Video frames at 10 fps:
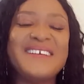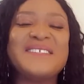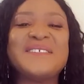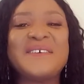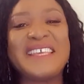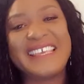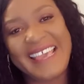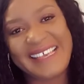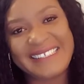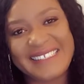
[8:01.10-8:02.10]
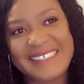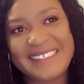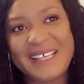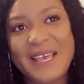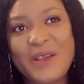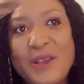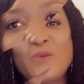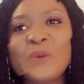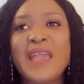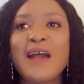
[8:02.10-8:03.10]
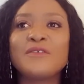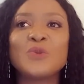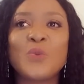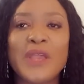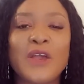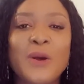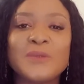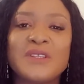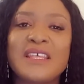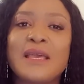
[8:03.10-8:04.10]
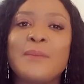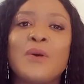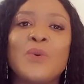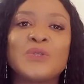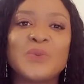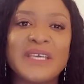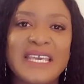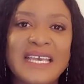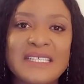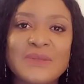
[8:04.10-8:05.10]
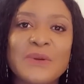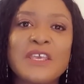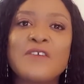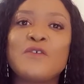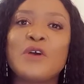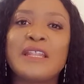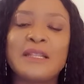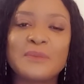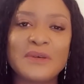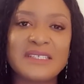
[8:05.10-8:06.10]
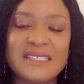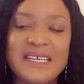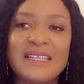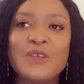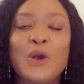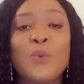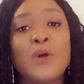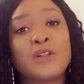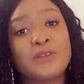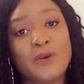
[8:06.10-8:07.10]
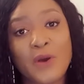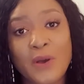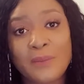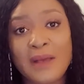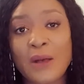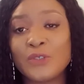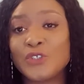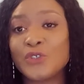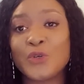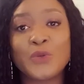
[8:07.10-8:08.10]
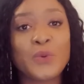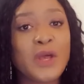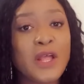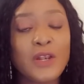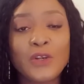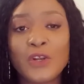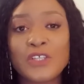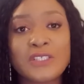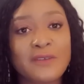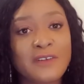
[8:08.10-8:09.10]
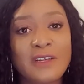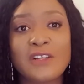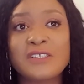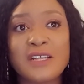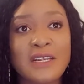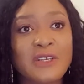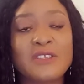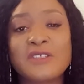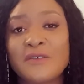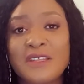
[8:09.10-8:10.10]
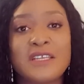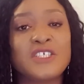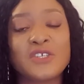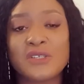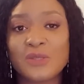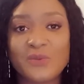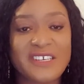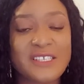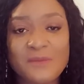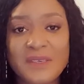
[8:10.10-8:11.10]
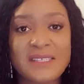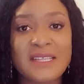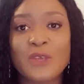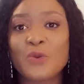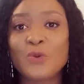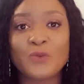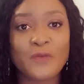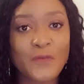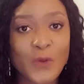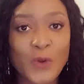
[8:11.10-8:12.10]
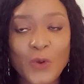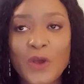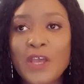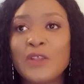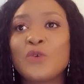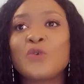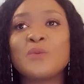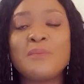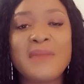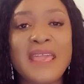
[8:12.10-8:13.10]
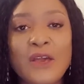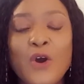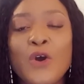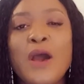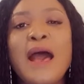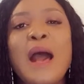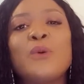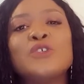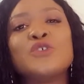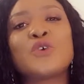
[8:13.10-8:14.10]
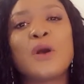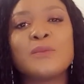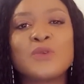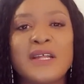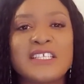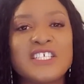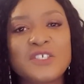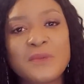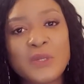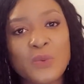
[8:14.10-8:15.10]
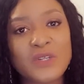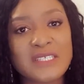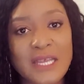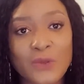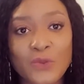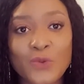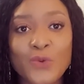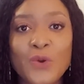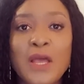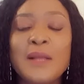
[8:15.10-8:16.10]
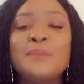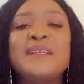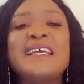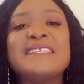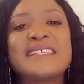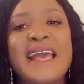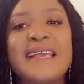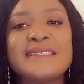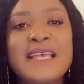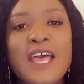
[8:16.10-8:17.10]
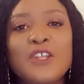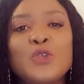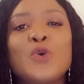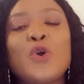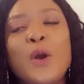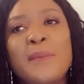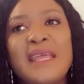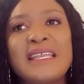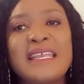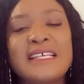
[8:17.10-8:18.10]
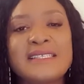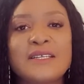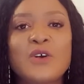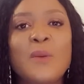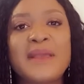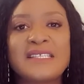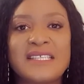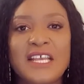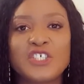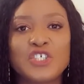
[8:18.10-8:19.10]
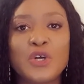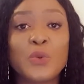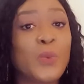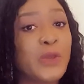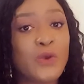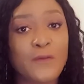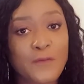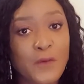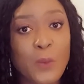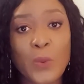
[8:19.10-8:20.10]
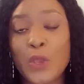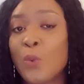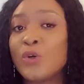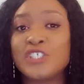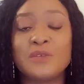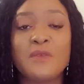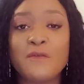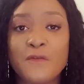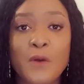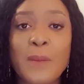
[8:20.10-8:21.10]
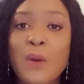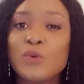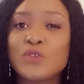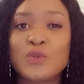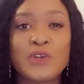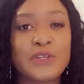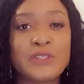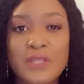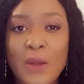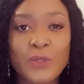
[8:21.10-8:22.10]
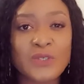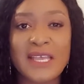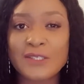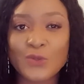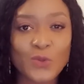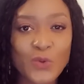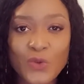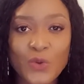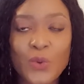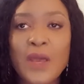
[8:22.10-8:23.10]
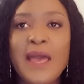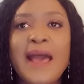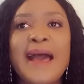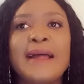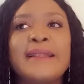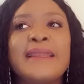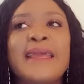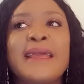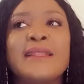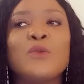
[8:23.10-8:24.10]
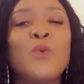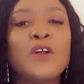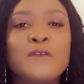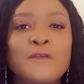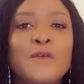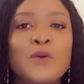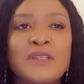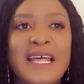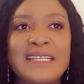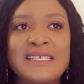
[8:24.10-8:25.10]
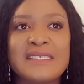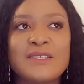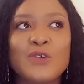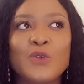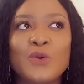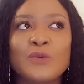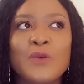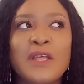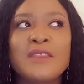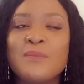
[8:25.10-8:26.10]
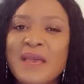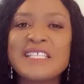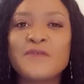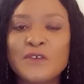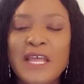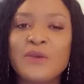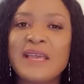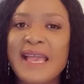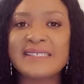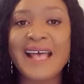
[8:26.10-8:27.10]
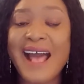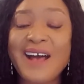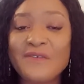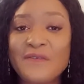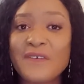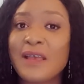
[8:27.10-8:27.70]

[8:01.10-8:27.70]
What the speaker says: So, yes, we have to wake up to think about what to eat. So if you are that person, you're welcome. I'll show you lots of delicious recipes that you could follow, you could make, or I want you to come to and teach me the ones that you do. Please, guys, do comment in this comment section where you're from, where you're watching me from. I want to learn, I want to get to know you, and what food that is, you know, the best food that you guys have